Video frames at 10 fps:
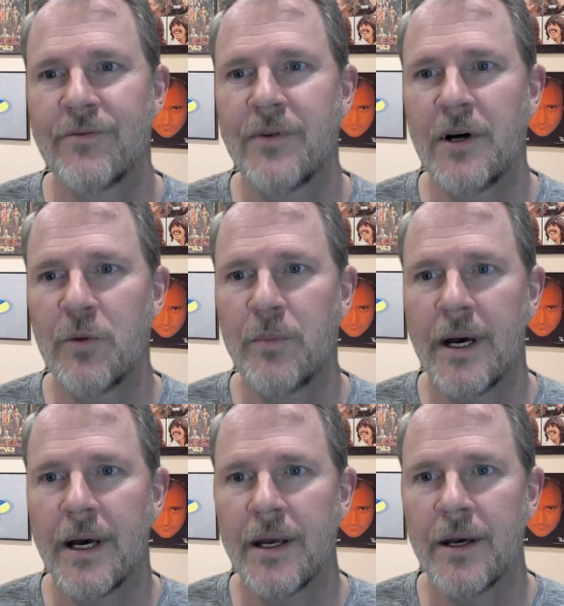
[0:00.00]
followed
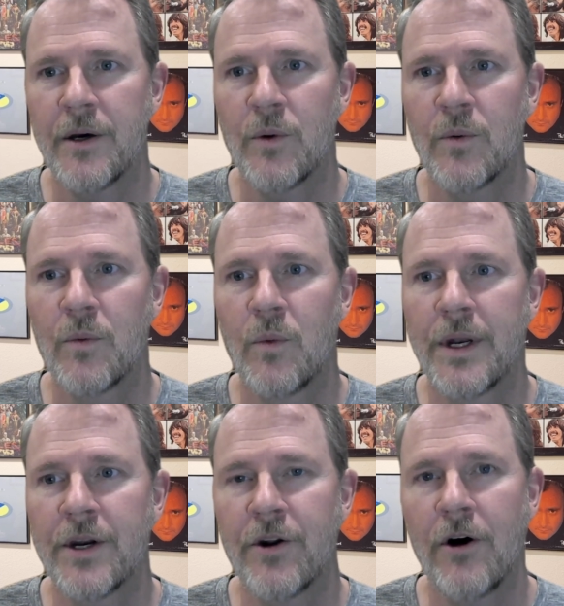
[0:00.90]
by
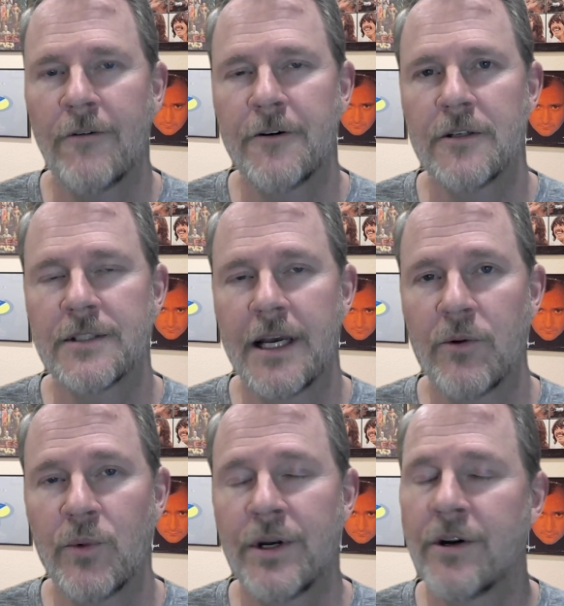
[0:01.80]
When It All Falls
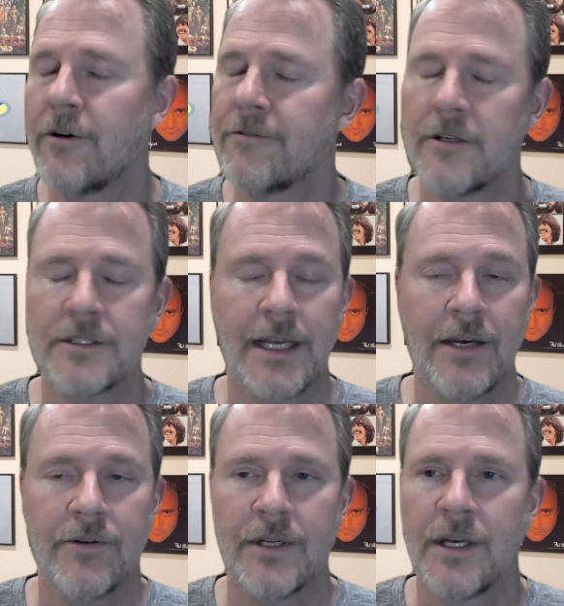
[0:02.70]
Down. When It All Falls
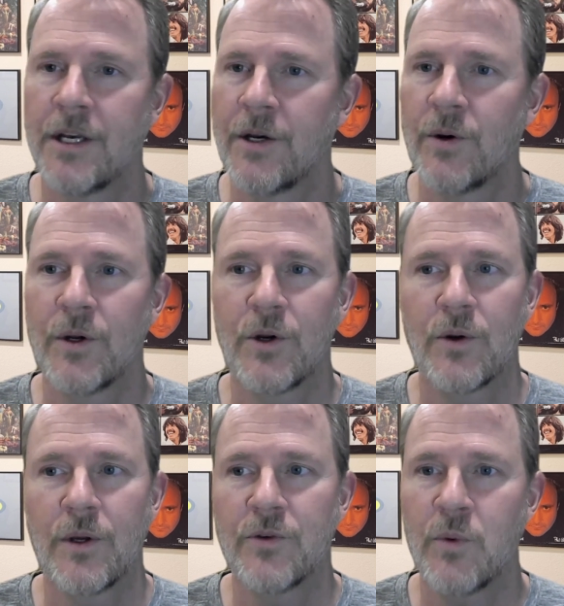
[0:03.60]
Down
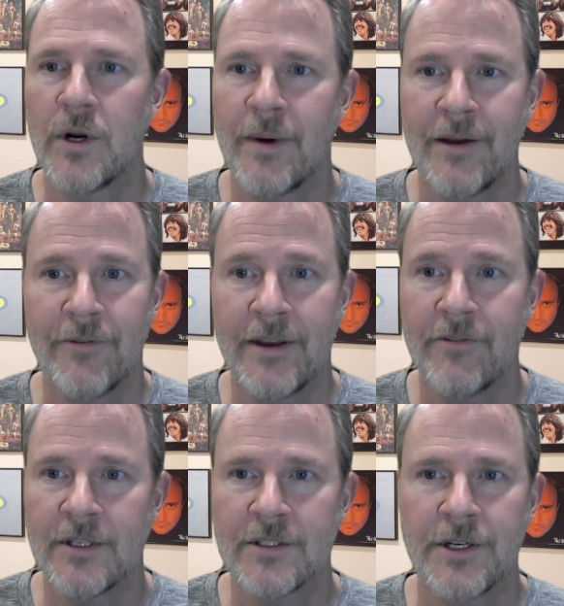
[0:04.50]
is one of my
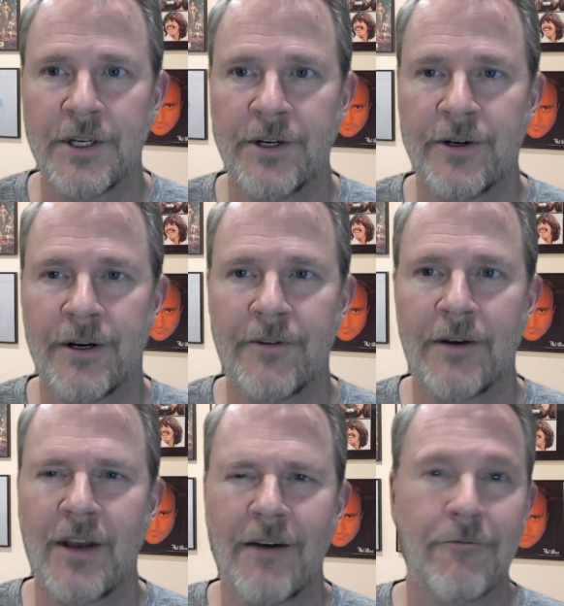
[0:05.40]
favorites on here.
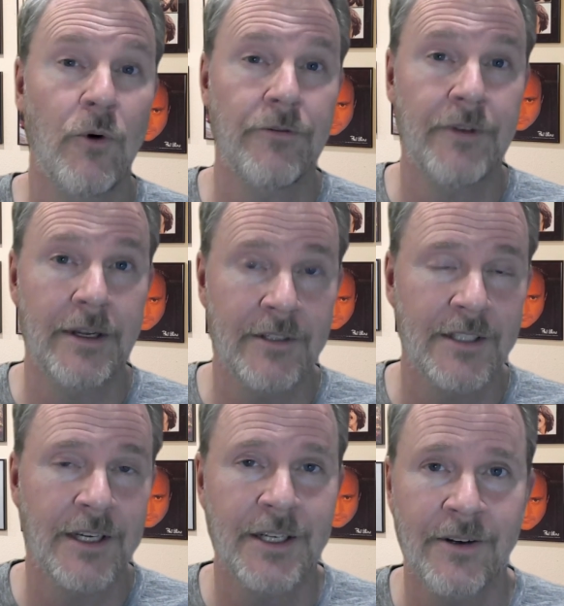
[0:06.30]
I've got 4 favorites
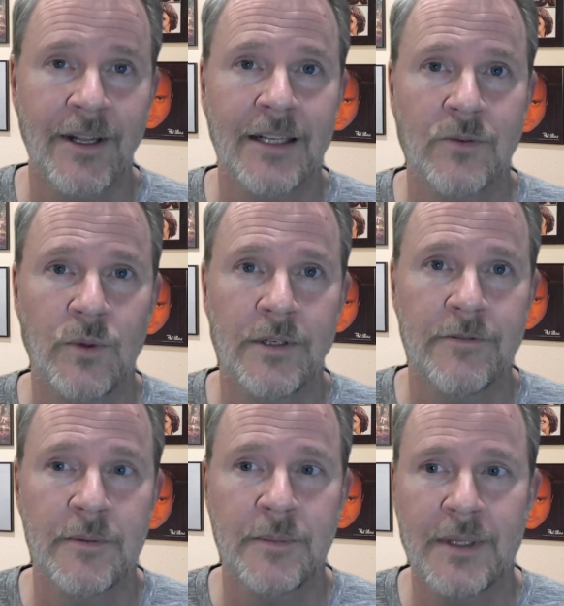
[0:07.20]
on here. That's one of
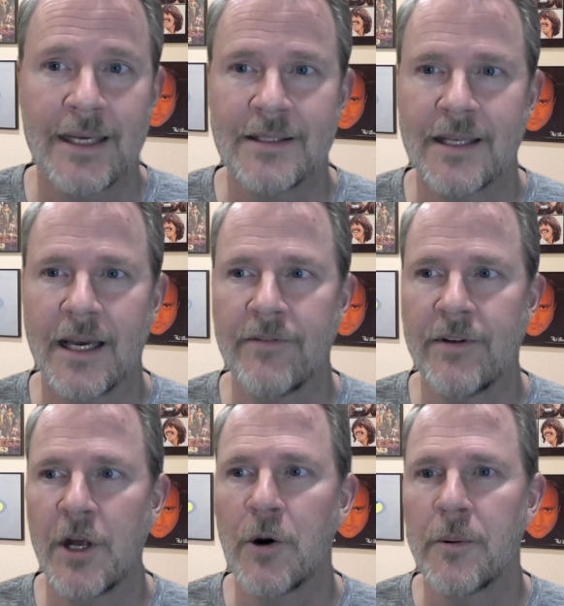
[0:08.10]
them. That's kind of
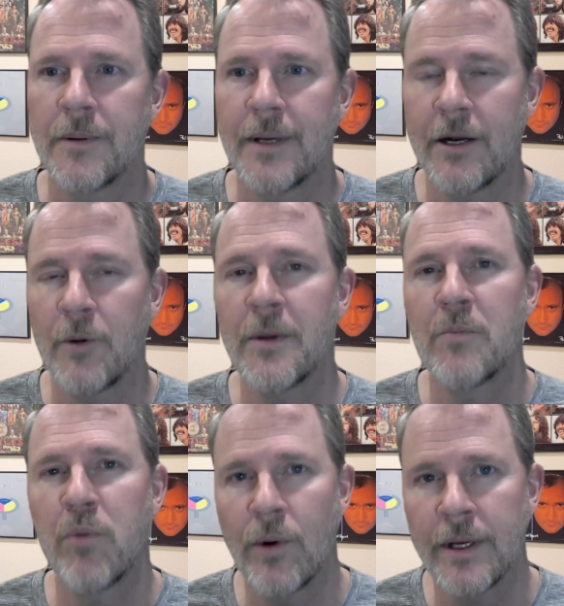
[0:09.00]
at our
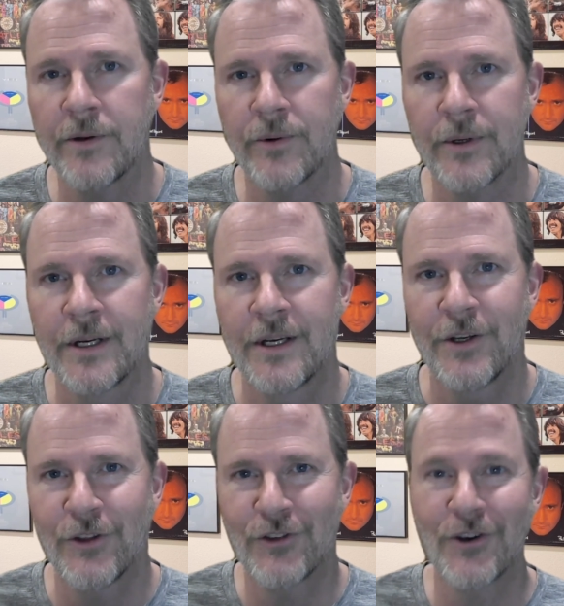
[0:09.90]
midpoint, or
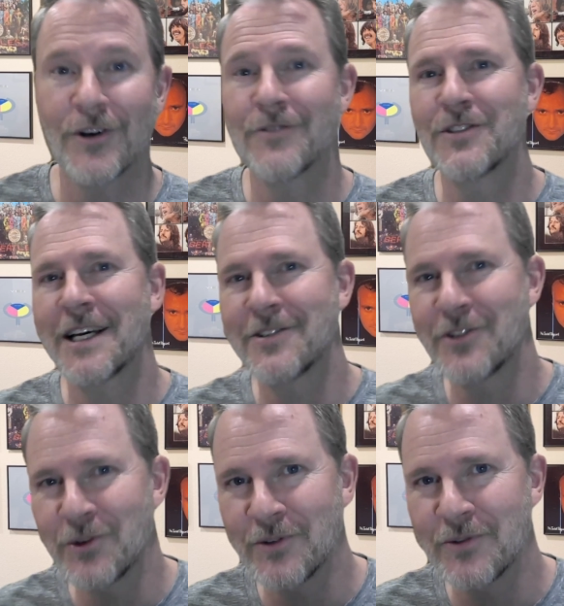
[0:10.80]
the start of side
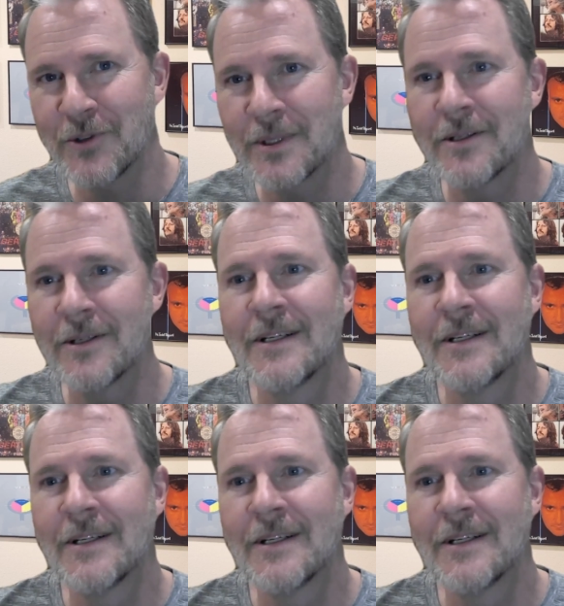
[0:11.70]
2, if you will.